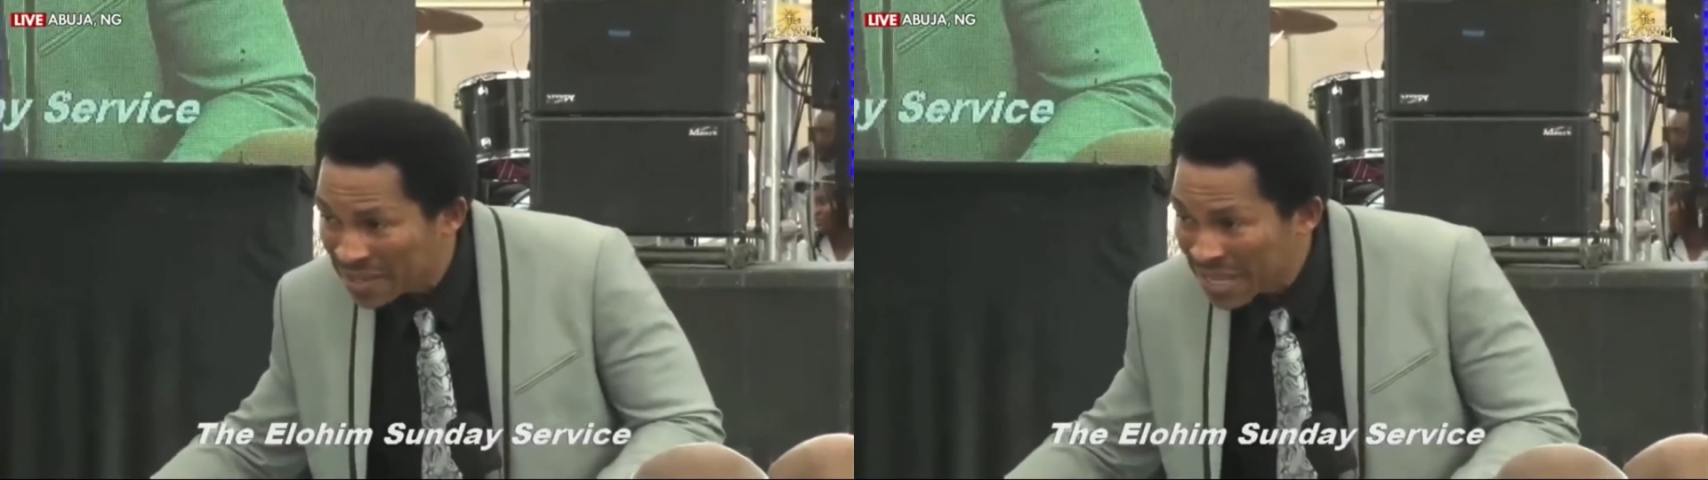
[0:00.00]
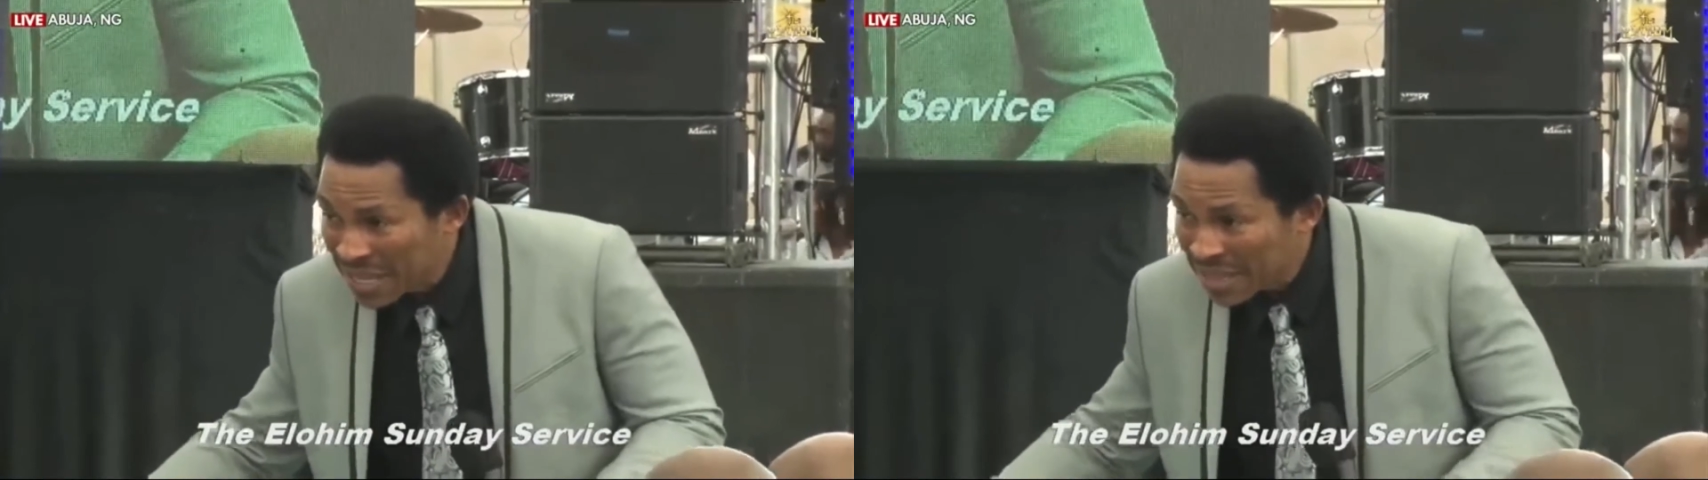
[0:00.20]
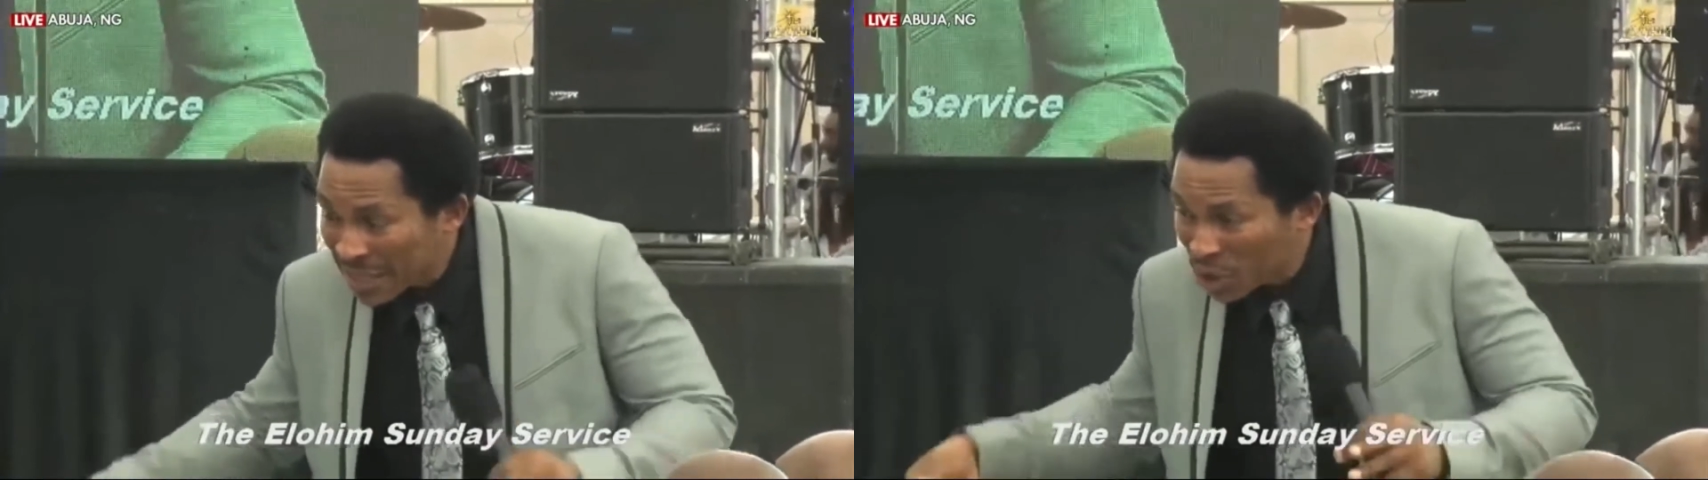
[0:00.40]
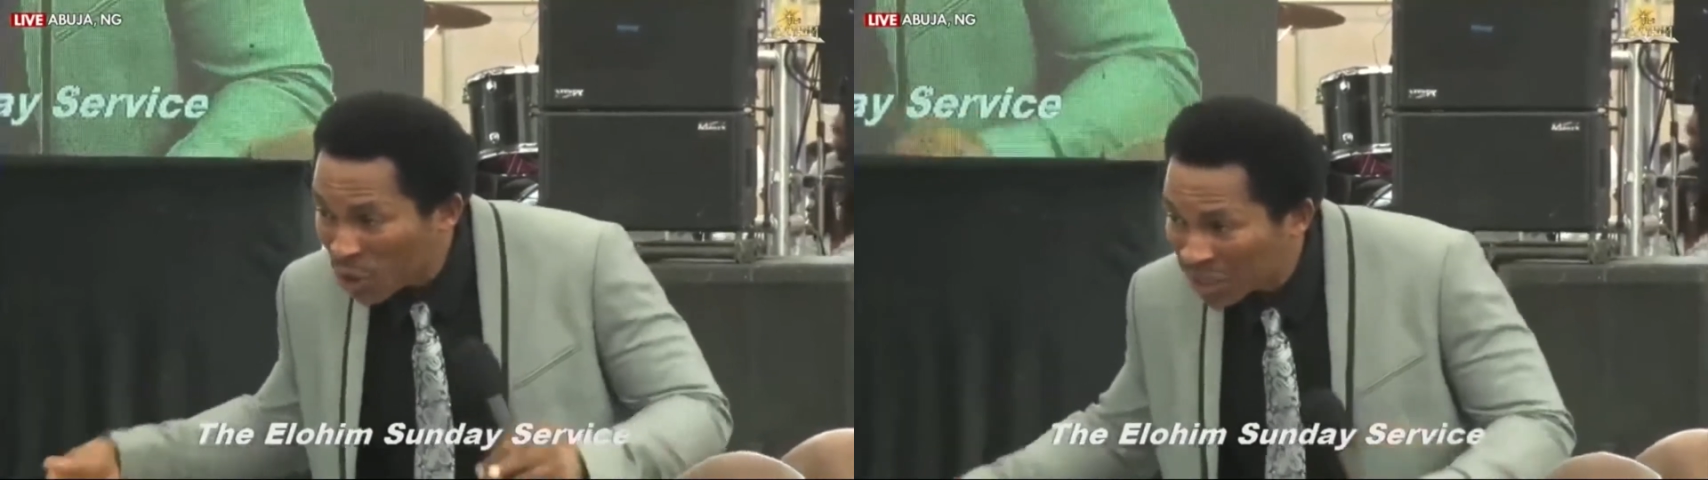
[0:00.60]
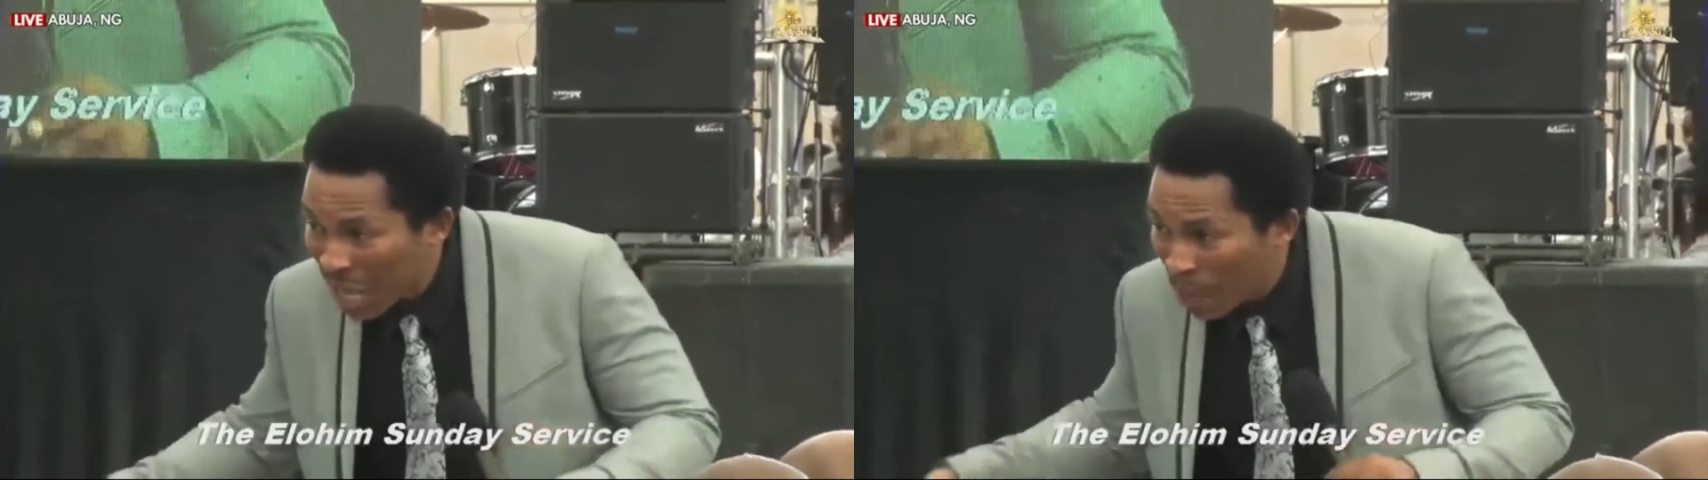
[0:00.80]
that touched
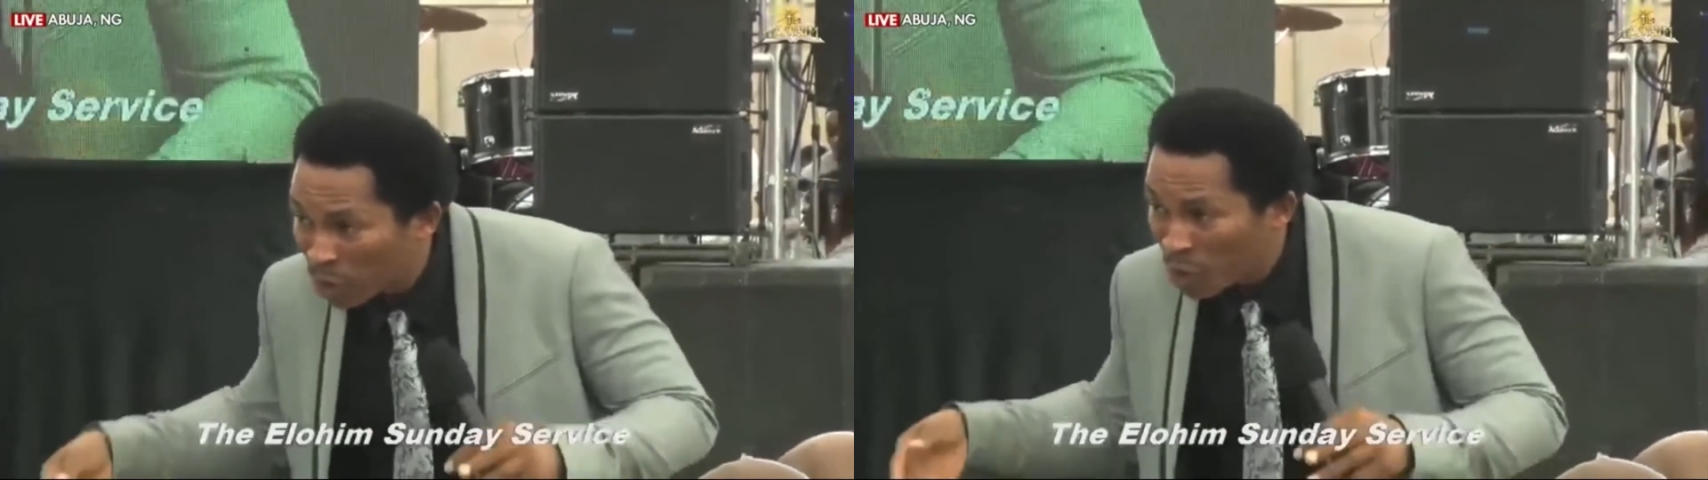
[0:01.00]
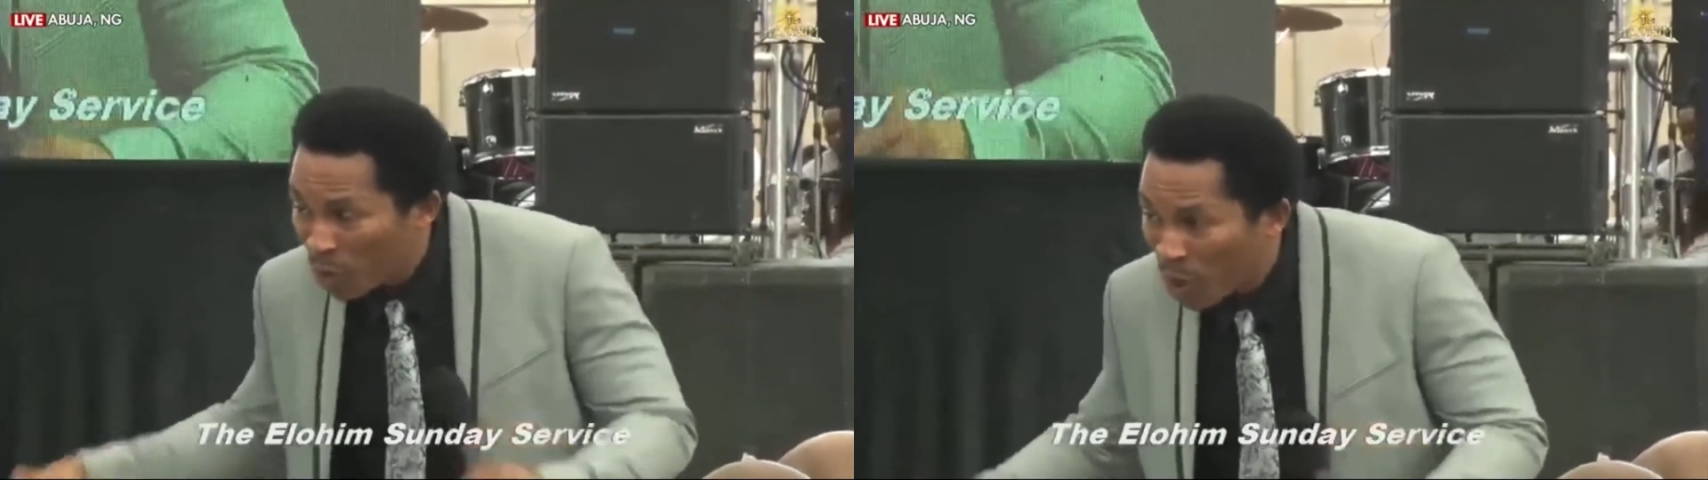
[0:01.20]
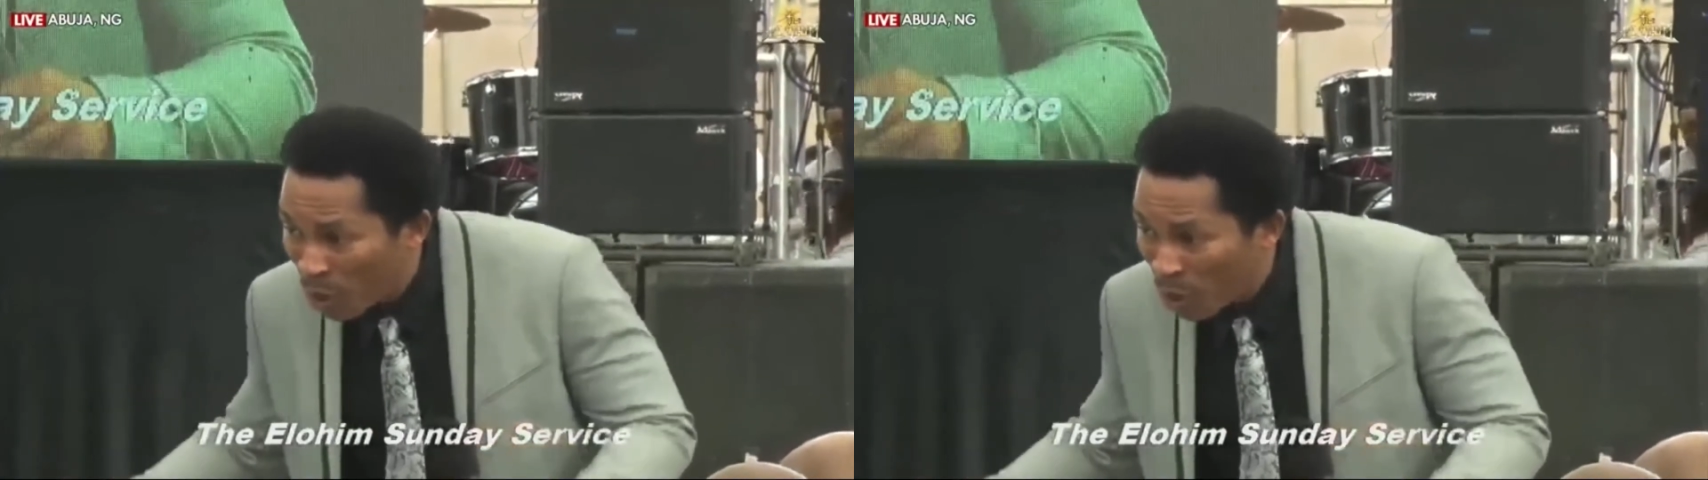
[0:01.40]
Apostle Paul